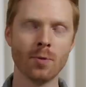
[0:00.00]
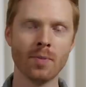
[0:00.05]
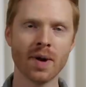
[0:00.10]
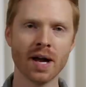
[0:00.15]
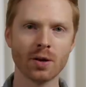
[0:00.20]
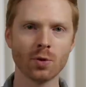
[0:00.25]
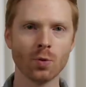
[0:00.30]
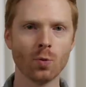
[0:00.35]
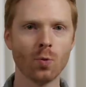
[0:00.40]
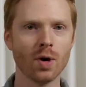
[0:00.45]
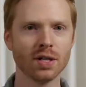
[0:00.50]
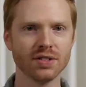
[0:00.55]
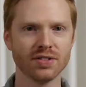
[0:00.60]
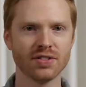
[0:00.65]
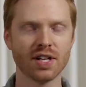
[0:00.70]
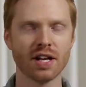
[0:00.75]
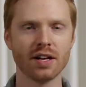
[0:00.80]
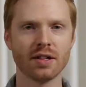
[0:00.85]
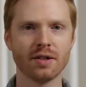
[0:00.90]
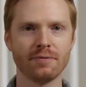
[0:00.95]
No matter what
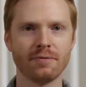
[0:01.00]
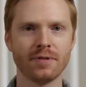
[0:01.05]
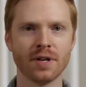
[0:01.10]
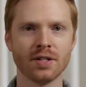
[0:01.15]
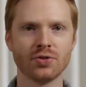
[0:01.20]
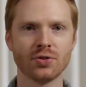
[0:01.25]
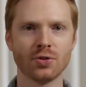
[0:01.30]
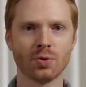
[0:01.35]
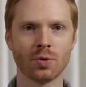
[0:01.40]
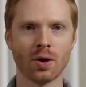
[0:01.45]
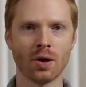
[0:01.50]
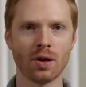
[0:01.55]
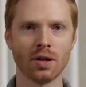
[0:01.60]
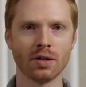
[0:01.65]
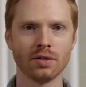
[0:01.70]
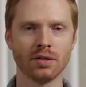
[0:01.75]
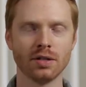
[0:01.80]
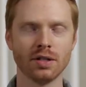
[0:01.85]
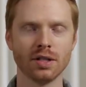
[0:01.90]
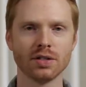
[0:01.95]
side of the fence you're
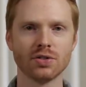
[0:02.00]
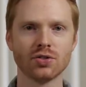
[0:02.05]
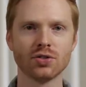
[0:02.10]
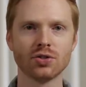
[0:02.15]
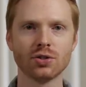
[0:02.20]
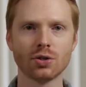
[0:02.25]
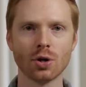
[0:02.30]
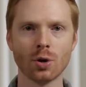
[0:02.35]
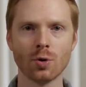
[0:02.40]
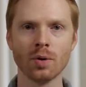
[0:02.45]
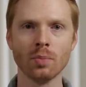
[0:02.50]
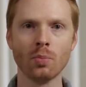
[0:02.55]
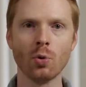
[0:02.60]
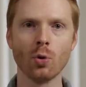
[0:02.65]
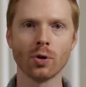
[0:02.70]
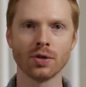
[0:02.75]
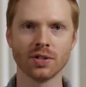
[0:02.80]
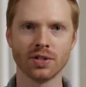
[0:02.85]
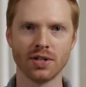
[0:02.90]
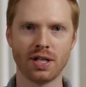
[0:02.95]
on, it's so
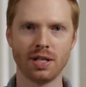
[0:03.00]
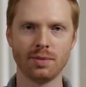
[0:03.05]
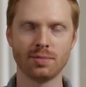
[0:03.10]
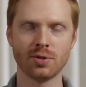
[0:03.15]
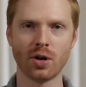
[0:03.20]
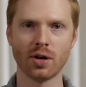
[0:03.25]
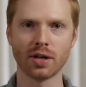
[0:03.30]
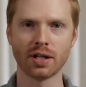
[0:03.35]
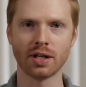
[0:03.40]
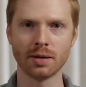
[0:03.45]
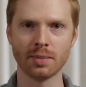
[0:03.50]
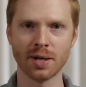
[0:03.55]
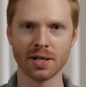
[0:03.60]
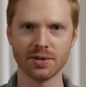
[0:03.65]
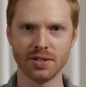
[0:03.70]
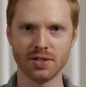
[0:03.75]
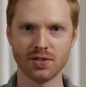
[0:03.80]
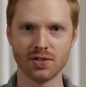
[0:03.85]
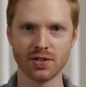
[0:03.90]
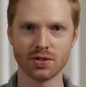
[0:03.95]
important to keep talking
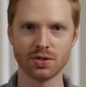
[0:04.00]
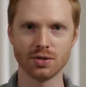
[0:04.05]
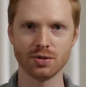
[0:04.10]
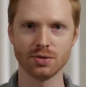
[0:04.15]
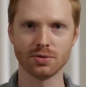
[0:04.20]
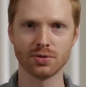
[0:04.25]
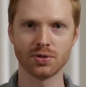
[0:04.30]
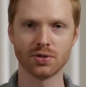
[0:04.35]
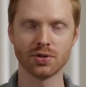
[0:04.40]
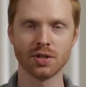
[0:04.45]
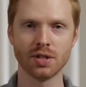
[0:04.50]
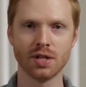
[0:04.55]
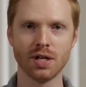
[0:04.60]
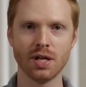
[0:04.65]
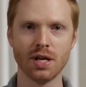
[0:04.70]
about these issues.